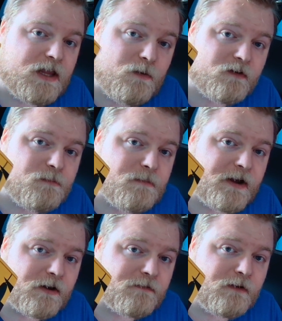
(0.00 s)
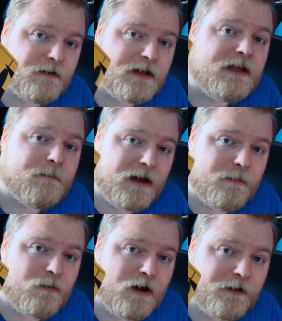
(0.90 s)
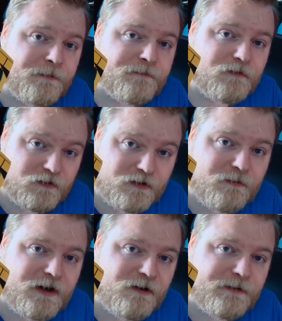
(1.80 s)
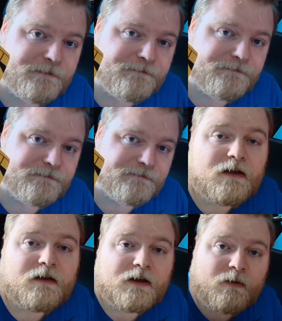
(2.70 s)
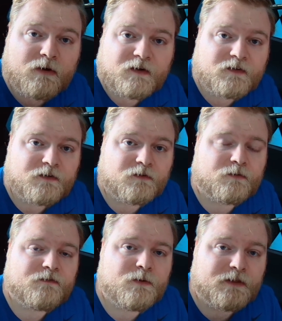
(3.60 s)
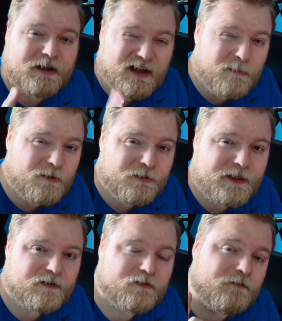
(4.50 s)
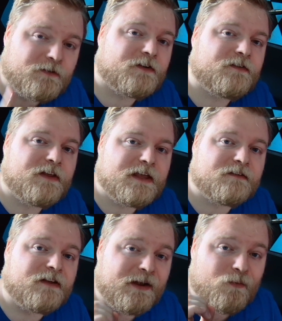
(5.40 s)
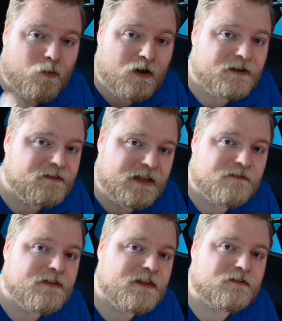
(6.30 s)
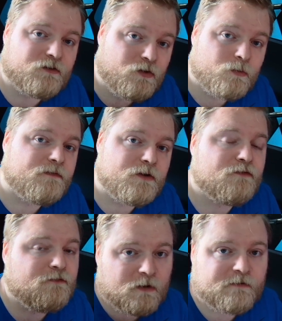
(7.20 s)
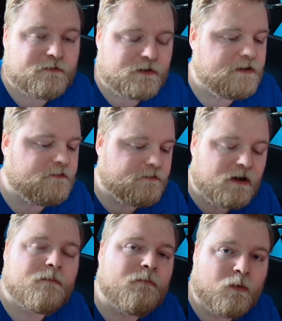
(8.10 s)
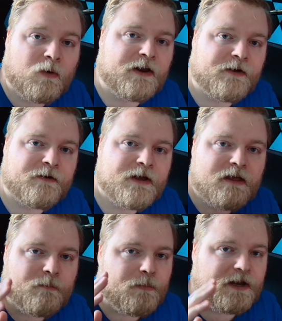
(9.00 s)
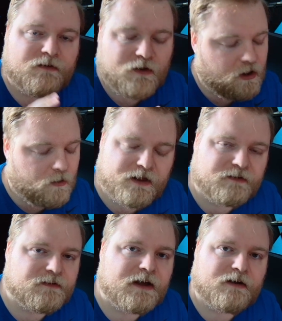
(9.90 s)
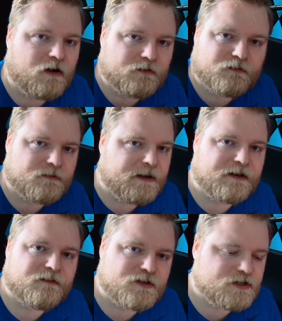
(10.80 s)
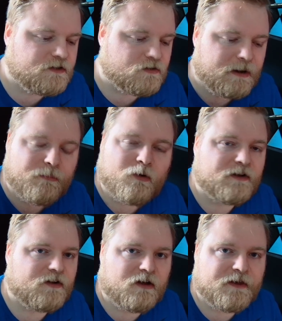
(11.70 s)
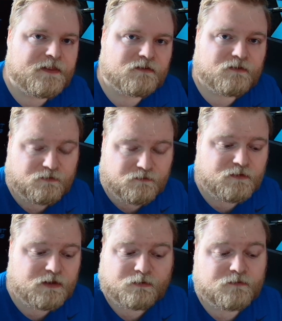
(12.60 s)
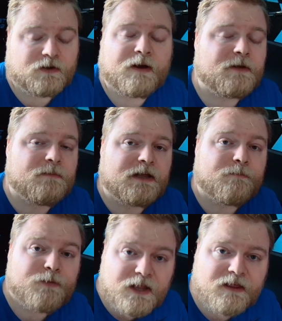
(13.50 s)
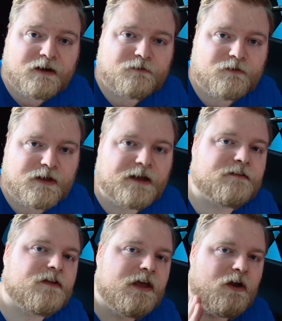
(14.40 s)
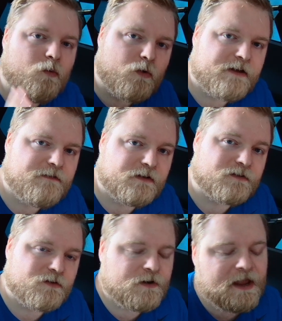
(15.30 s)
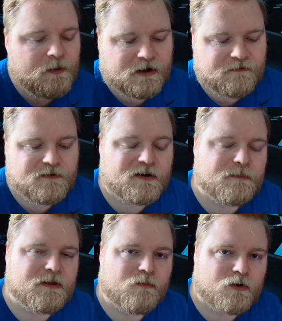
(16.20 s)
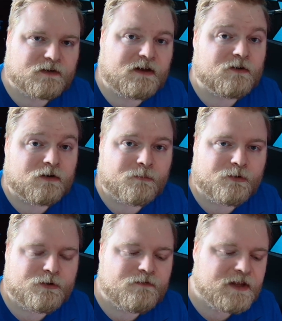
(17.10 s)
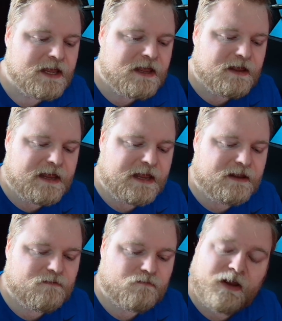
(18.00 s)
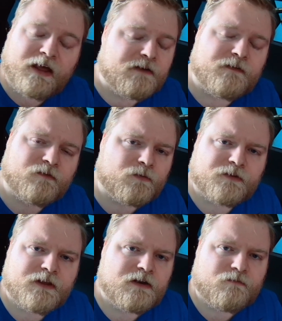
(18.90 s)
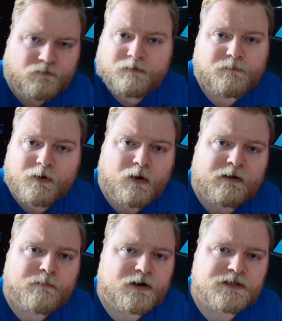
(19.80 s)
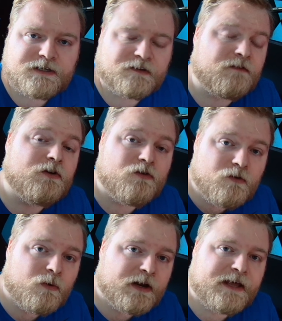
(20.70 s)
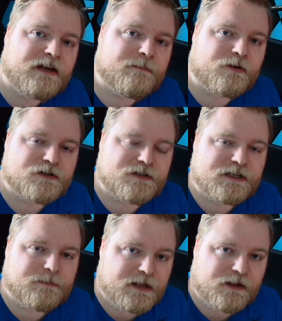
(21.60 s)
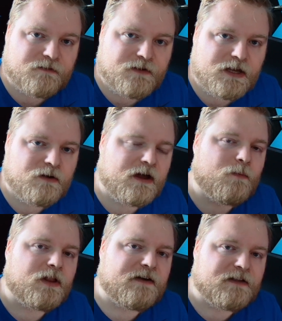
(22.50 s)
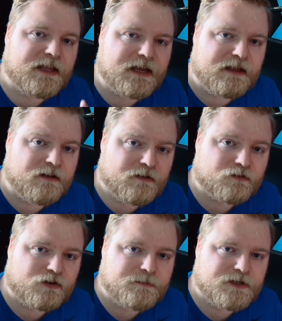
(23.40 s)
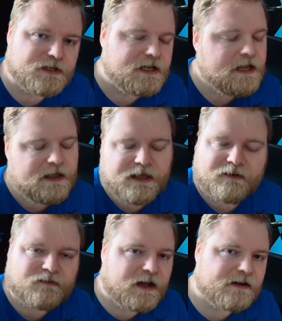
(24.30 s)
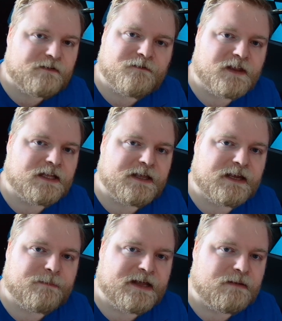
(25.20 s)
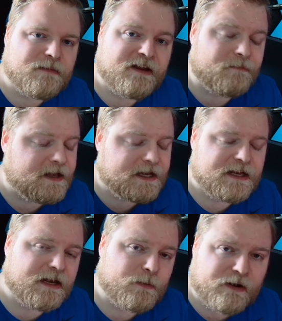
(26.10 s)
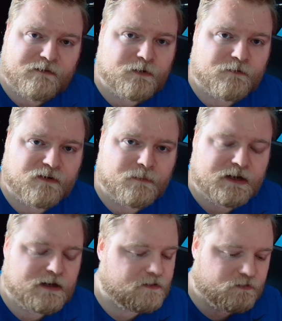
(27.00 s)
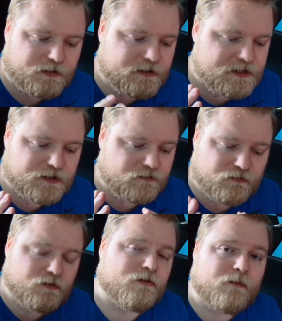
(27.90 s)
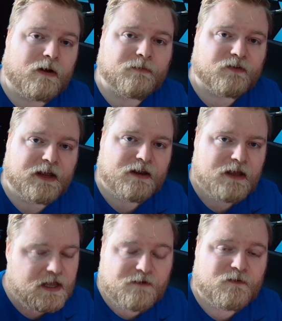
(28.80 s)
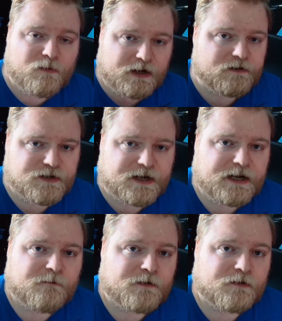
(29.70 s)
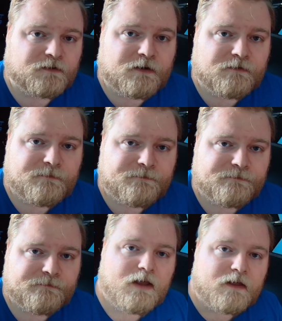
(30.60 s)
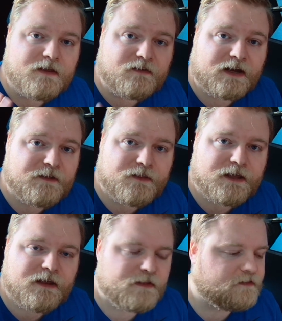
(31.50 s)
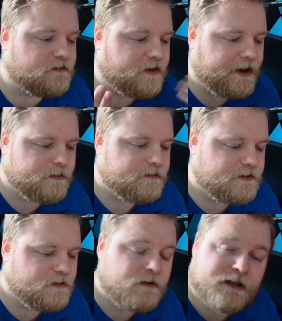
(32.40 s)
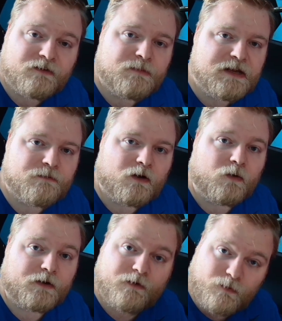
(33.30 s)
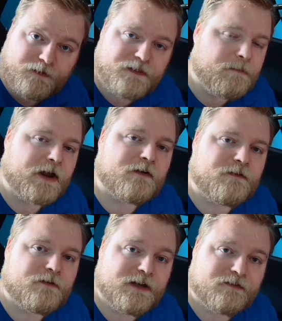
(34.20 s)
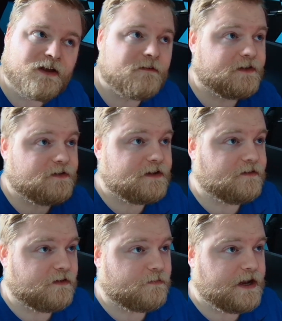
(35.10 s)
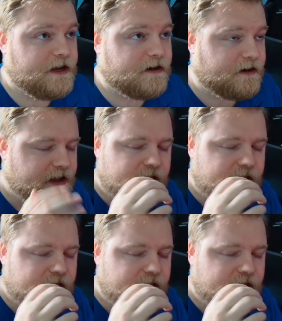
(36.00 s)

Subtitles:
USB microphone by Maono. So let's get right into it. Now I want to start this review with a couple things. The first thing is I was given this to review for free from Maono, but no, that does not alter my decisions or my points at all in this review. I'm going to be completely honest with you guys. What I feel is great, what I feel could be worked on or improved. And yeah, if it's worth it to go out and purchase. If you do want to end up purchasing by the end of the video, I will have a link in the description. It is not an affiliate link by any means. I'm not getting any revenue from it. It's strictly just to their website if you want to go check it out for yourself. The second thing, this entire review is being recorded with the microphone itself, as you can see right here.